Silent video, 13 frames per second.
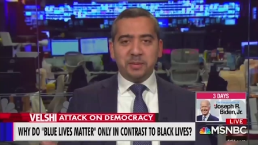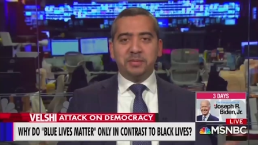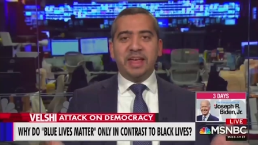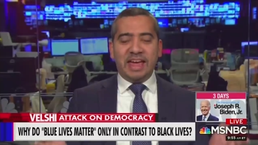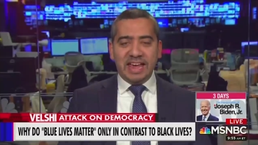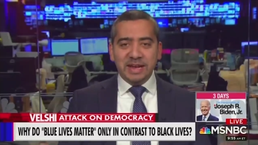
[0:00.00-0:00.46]

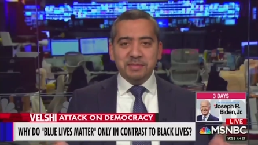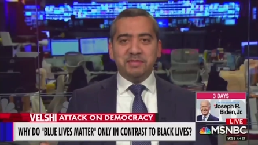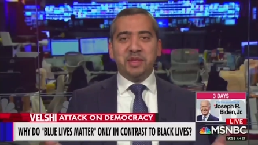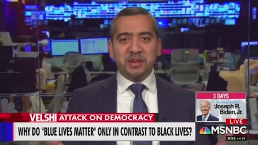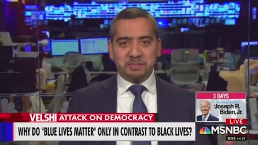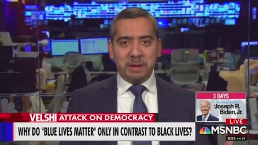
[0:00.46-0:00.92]

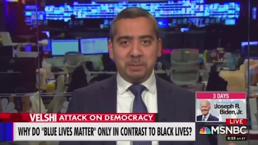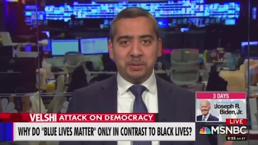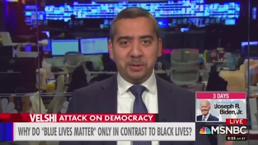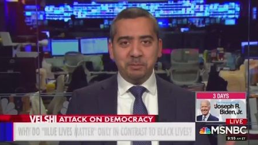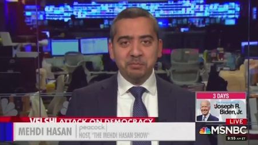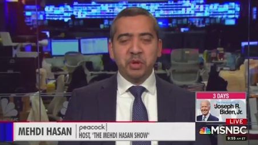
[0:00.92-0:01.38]
those
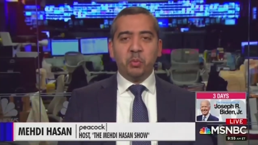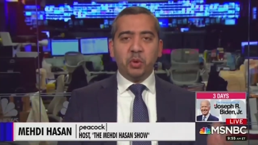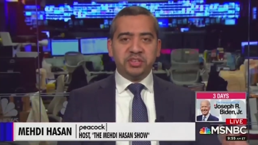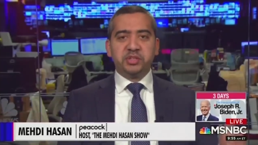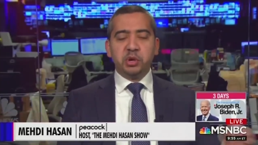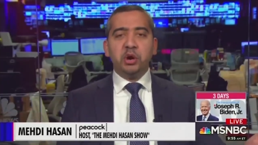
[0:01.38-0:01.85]
people
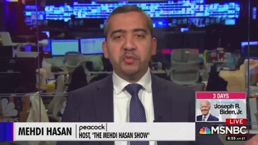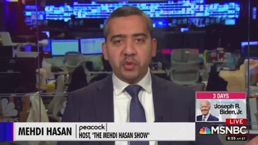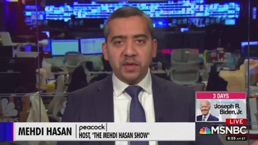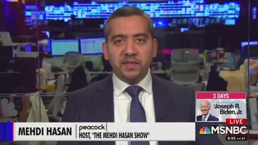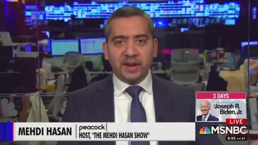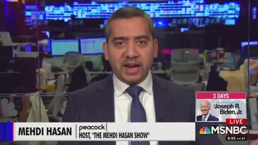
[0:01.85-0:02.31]
was to
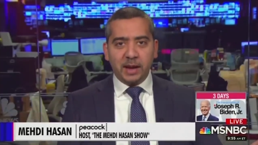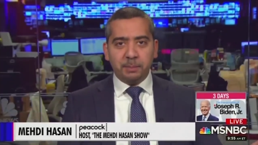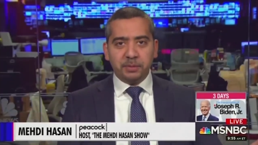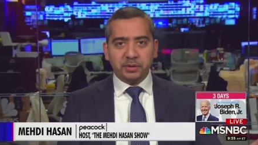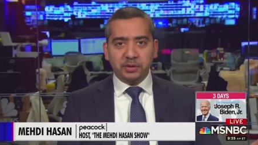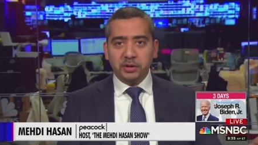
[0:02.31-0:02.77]
overrun the
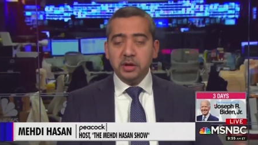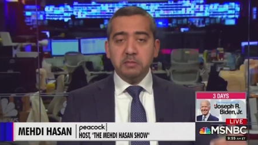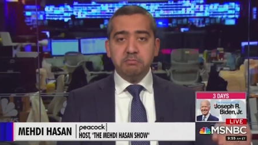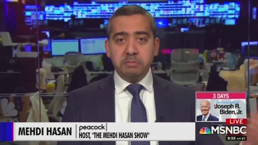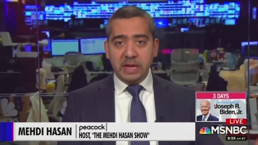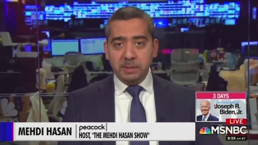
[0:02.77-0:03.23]
Capitol,
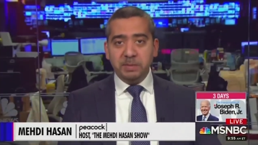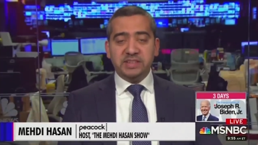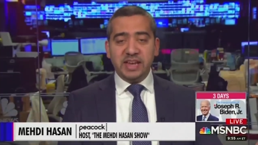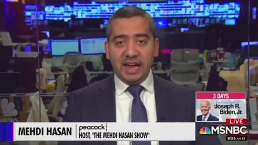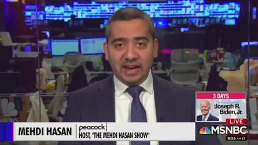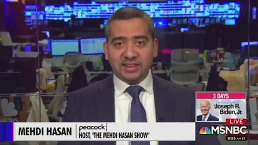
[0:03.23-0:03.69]
maybe
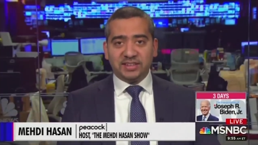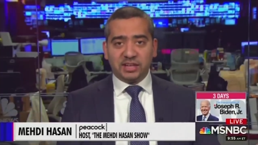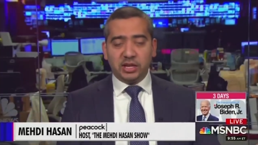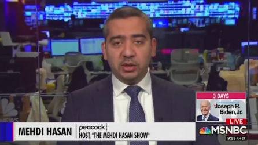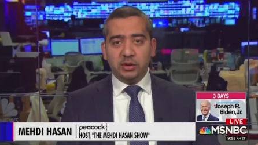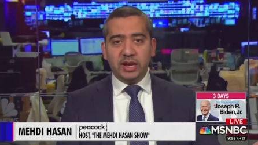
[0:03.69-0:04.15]
to
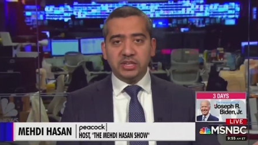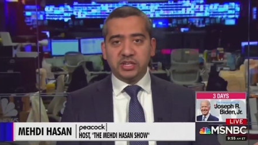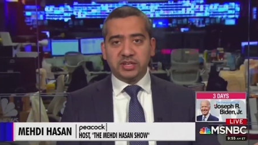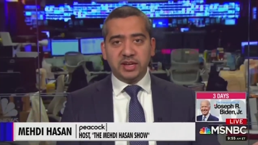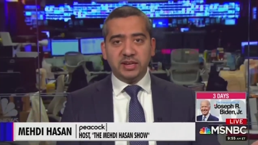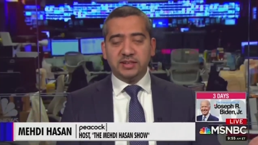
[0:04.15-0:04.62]
execute
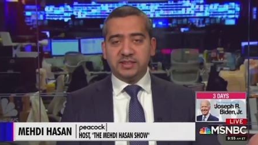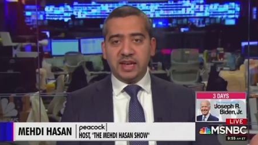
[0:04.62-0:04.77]
legislators,